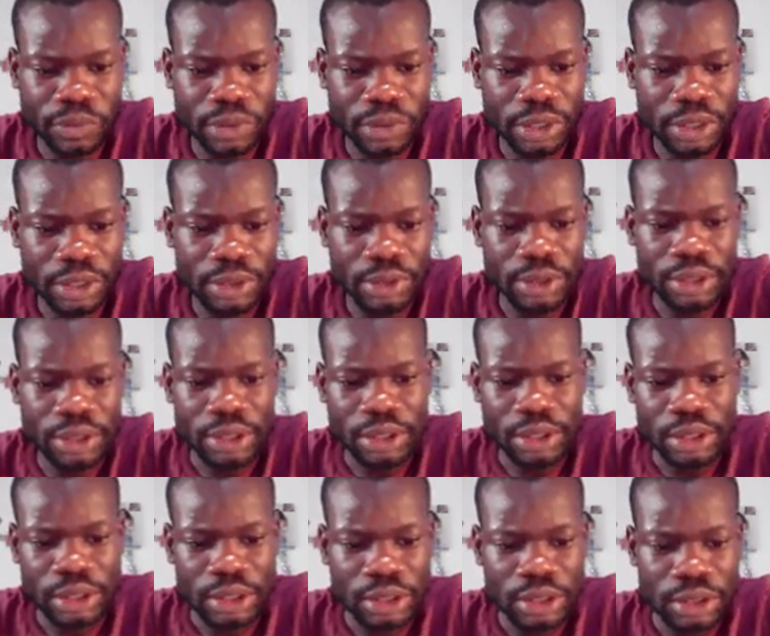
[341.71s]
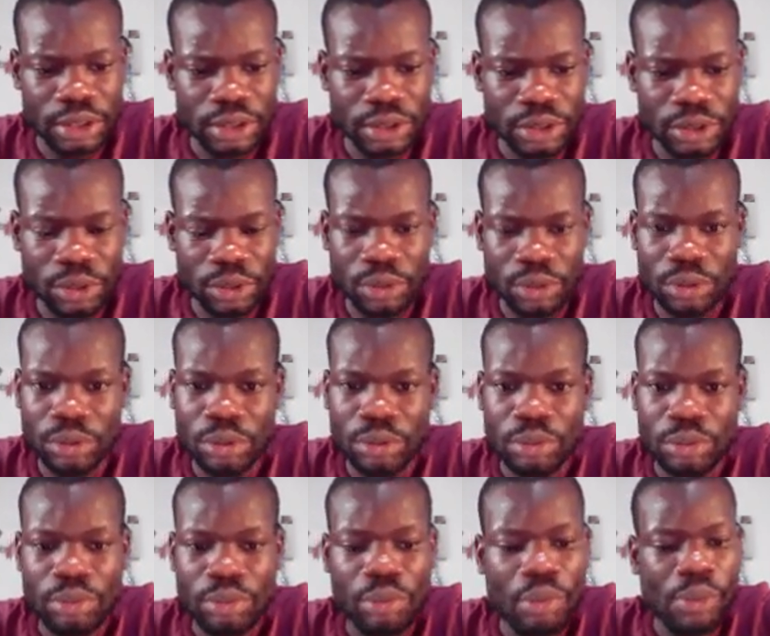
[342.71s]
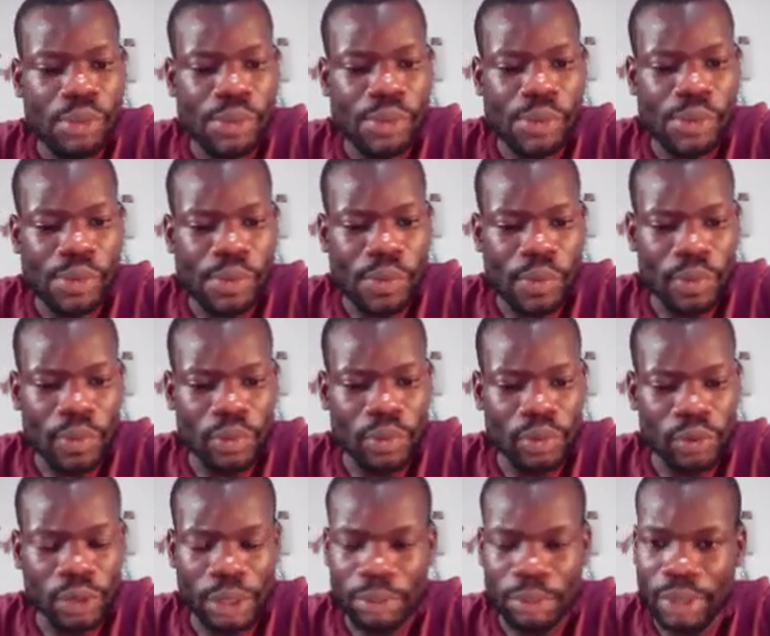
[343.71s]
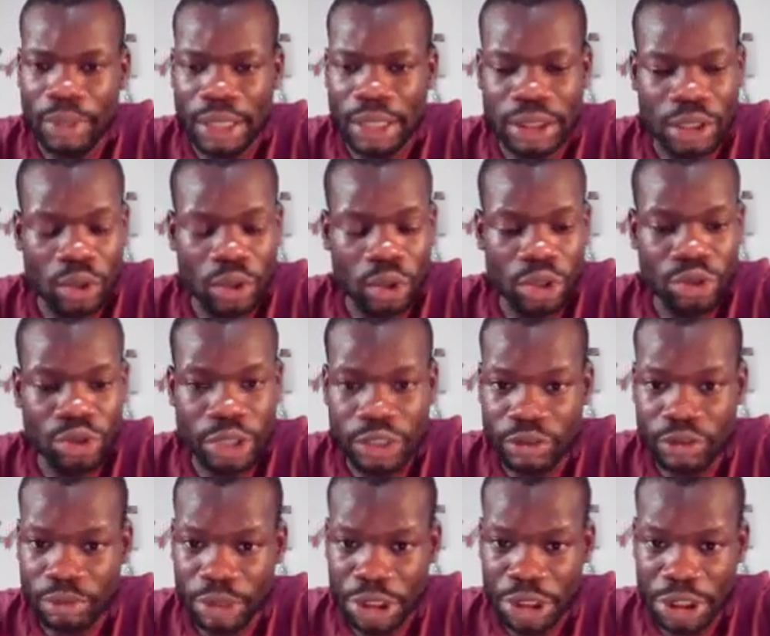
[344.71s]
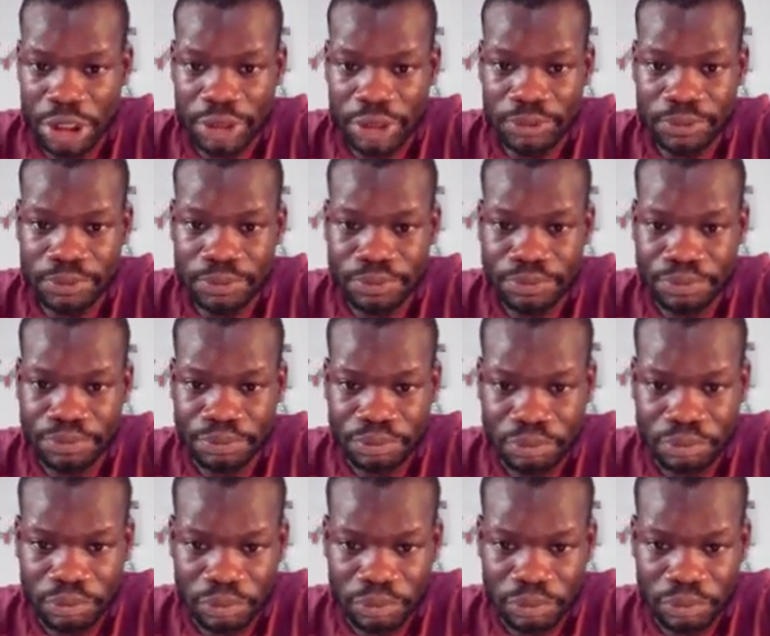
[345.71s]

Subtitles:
Okay, so we apply the log transformation.